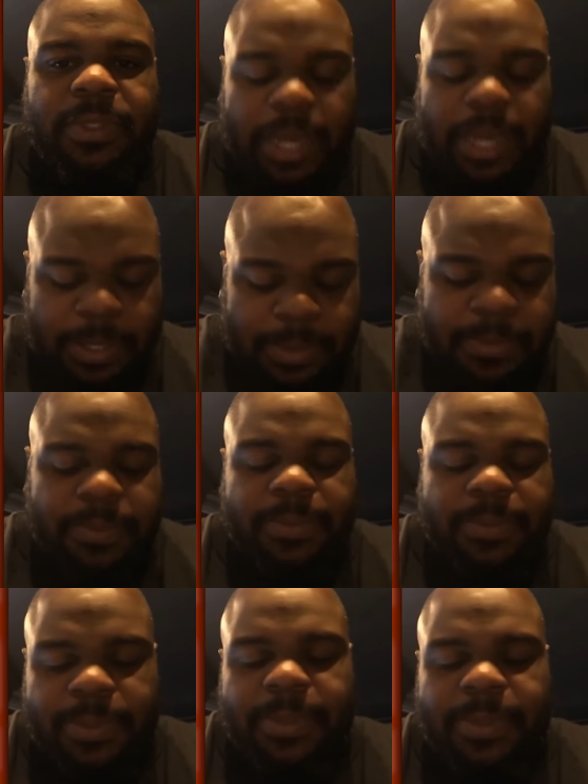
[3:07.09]
Yeah. And I
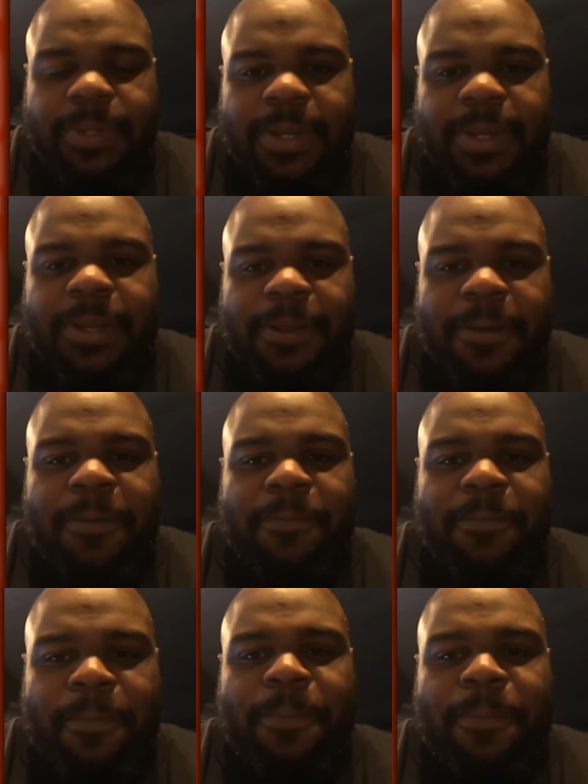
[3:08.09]
said, hold
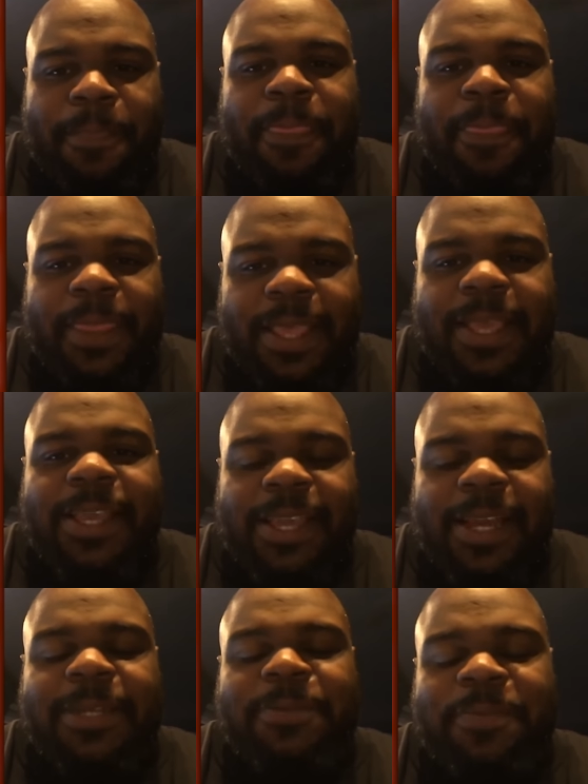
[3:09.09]
on now. He, oh,
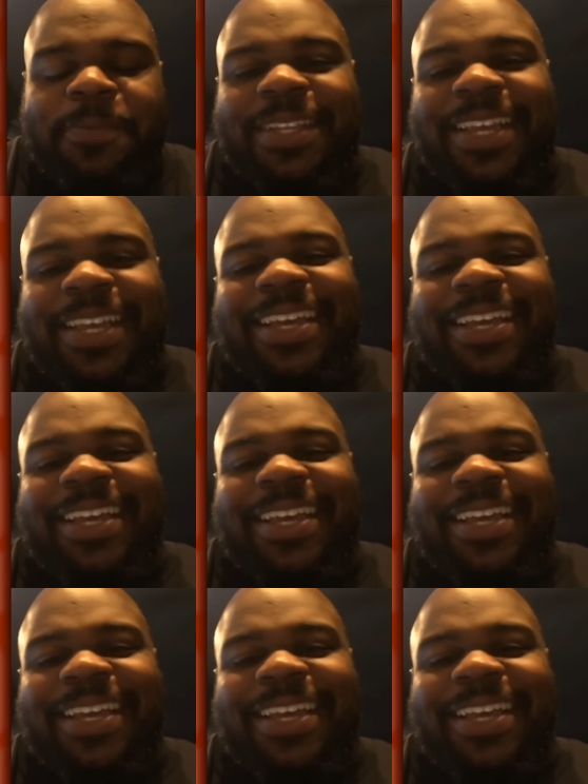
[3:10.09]
no, I, I don't.